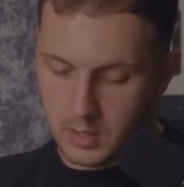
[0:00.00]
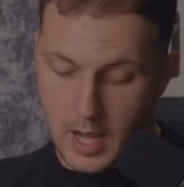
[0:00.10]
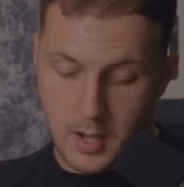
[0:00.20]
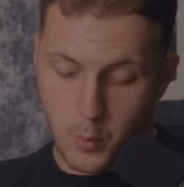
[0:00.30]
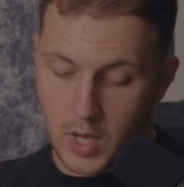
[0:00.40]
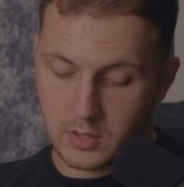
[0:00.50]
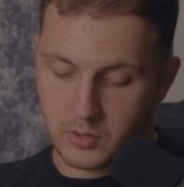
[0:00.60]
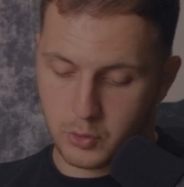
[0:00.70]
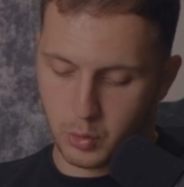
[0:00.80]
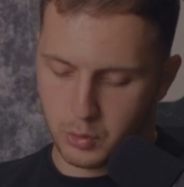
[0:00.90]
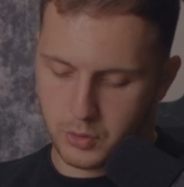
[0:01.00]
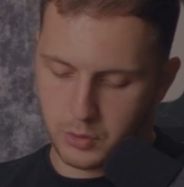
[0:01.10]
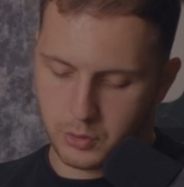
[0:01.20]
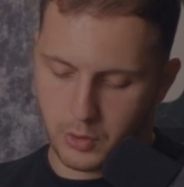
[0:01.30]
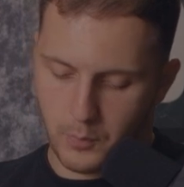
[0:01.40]
any way that suits
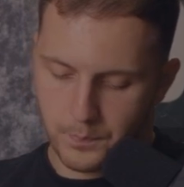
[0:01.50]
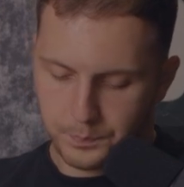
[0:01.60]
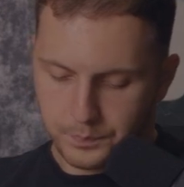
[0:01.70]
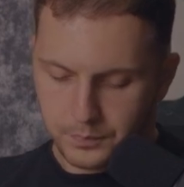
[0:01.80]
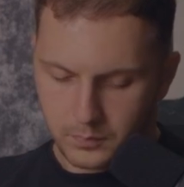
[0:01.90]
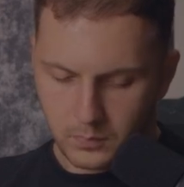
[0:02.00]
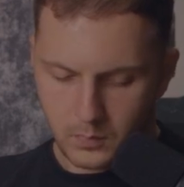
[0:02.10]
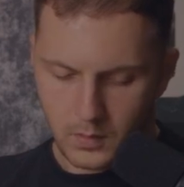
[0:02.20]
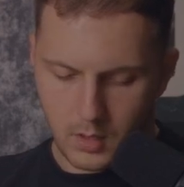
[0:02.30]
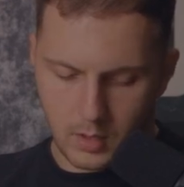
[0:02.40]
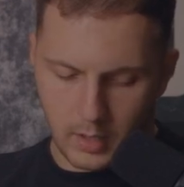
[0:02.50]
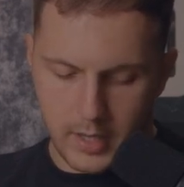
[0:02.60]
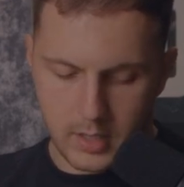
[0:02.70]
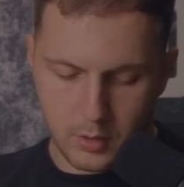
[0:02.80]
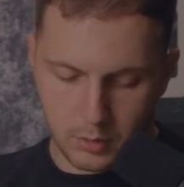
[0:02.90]
you. So
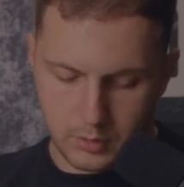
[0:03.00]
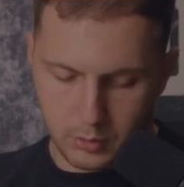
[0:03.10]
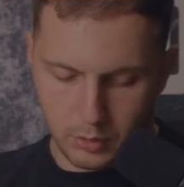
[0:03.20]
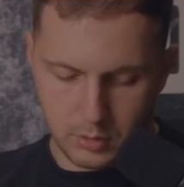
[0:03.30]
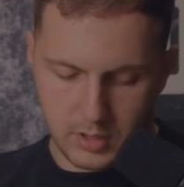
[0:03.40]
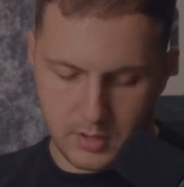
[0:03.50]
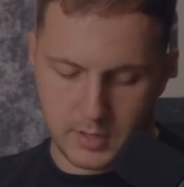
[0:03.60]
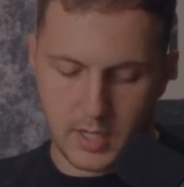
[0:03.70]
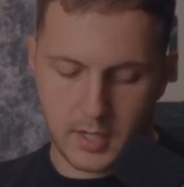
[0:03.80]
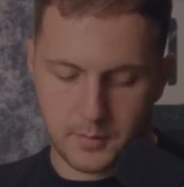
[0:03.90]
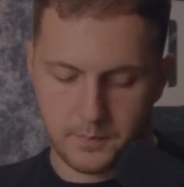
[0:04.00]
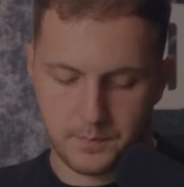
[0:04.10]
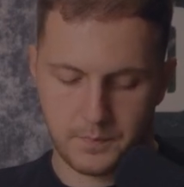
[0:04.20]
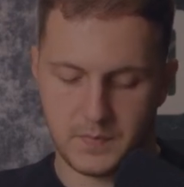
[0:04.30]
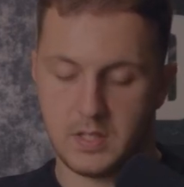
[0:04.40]
Clay could do the
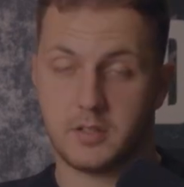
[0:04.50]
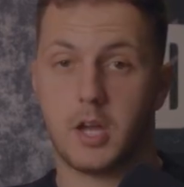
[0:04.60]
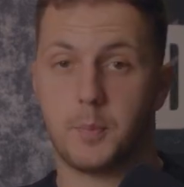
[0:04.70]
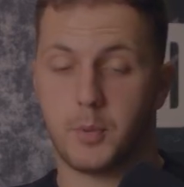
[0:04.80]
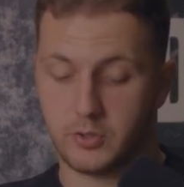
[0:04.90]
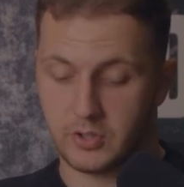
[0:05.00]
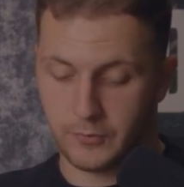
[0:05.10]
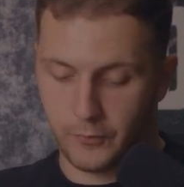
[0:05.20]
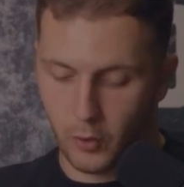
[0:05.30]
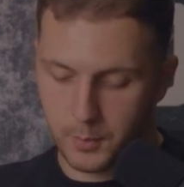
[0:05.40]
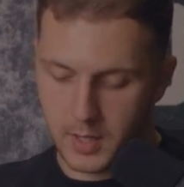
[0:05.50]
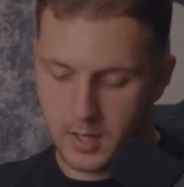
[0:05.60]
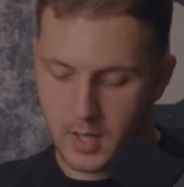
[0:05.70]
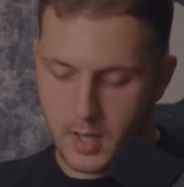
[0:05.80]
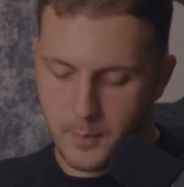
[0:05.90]
entire process for
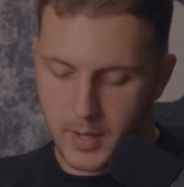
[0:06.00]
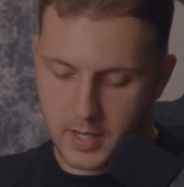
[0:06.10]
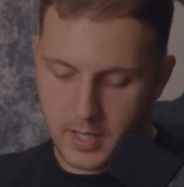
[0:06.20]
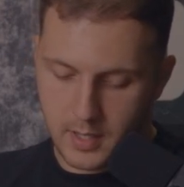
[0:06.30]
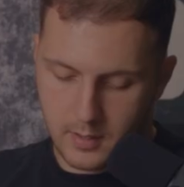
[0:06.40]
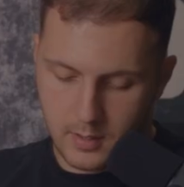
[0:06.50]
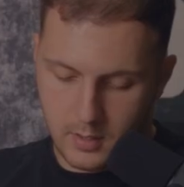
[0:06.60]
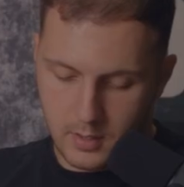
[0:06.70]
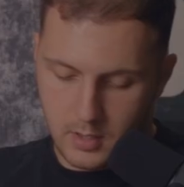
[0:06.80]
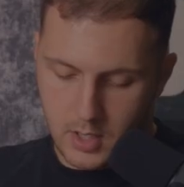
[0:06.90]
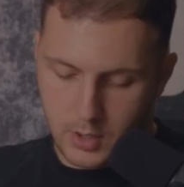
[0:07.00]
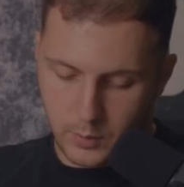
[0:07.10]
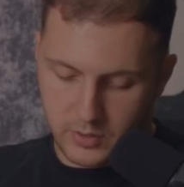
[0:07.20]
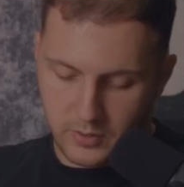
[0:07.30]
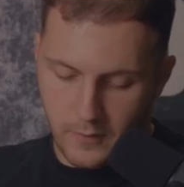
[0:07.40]
me, but again, it
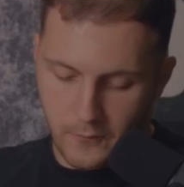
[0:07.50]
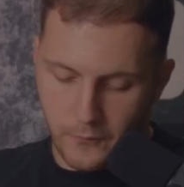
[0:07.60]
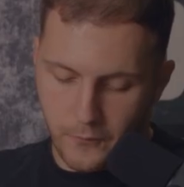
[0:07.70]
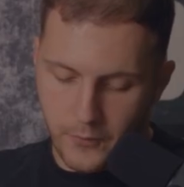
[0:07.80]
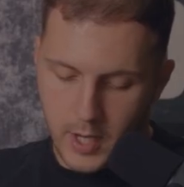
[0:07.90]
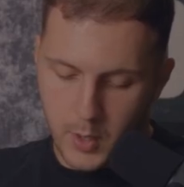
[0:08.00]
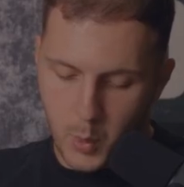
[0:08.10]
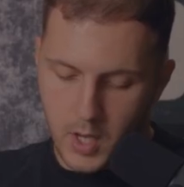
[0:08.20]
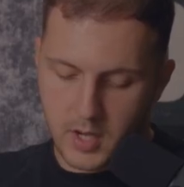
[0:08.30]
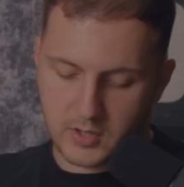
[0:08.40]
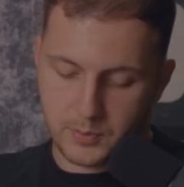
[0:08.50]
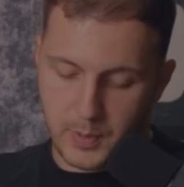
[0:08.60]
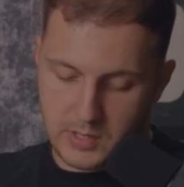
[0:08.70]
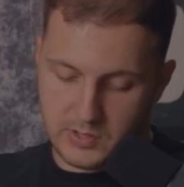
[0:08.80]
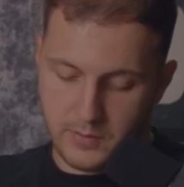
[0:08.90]
was very, very
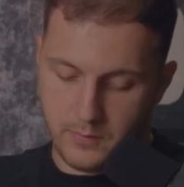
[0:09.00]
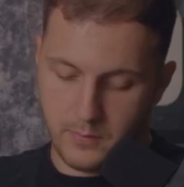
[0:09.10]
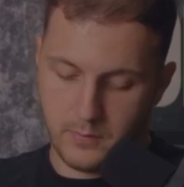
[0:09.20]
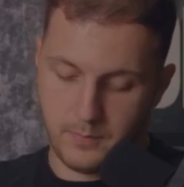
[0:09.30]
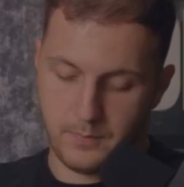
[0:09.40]
expensive,